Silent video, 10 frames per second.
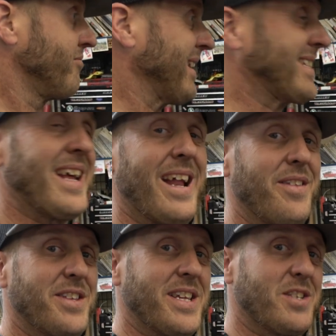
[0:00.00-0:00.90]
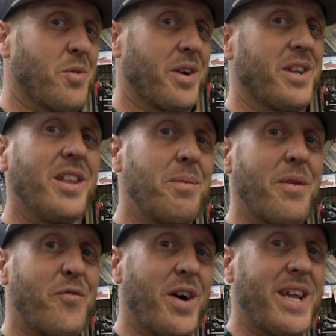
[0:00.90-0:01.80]
that's kind of how these things work. It's a little
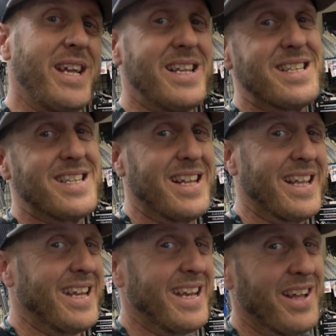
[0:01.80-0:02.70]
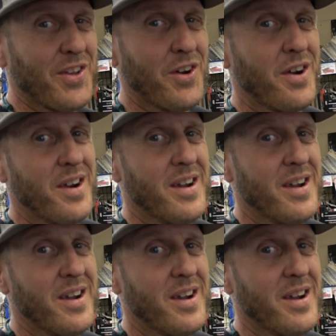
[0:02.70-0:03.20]
bit funky. It's not like any other